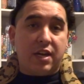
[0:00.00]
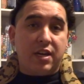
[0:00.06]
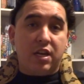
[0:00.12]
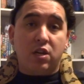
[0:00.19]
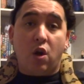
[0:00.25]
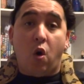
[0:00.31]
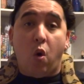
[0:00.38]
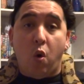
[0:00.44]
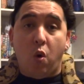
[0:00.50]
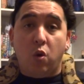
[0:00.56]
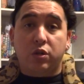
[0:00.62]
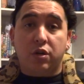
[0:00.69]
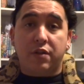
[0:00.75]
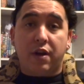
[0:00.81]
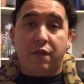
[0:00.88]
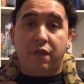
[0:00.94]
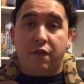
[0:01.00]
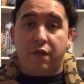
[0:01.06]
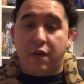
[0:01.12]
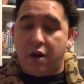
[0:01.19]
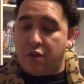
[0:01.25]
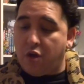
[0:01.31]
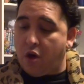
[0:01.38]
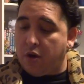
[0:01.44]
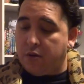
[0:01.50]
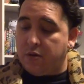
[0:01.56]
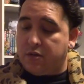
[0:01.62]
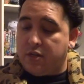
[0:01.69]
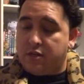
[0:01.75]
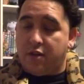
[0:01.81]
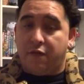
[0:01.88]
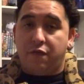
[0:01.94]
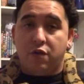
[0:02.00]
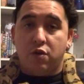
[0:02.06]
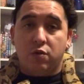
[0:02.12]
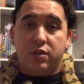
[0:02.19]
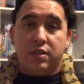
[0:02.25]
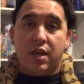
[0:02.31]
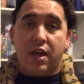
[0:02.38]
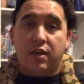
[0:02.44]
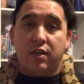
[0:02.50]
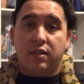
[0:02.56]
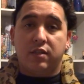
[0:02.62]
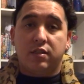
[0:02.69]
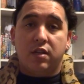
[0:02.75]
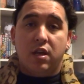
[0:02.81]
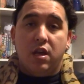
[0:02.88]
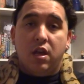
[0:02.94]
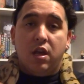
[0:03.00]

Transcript: I didn't hold her there for very long. It was just a few seconds.